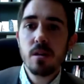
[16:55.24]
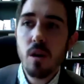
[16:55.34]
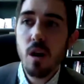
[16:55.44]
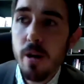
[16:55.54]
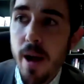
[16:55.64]

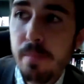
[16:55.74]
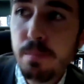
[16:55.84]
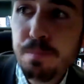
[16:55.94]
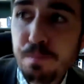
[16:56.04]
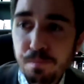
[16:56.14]
All right,
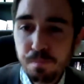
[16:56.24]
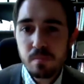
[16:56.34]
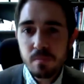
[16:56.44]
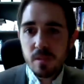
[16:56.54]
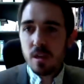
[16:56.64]

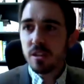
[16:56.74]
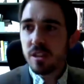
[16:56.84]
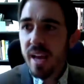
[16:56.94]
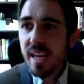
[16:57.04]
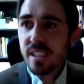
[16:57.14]
so
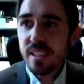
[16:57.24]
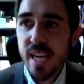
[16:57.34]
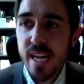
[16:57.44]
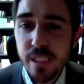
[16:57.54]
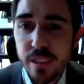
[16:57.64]
that's
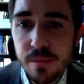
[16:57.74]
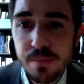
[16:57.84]
attention.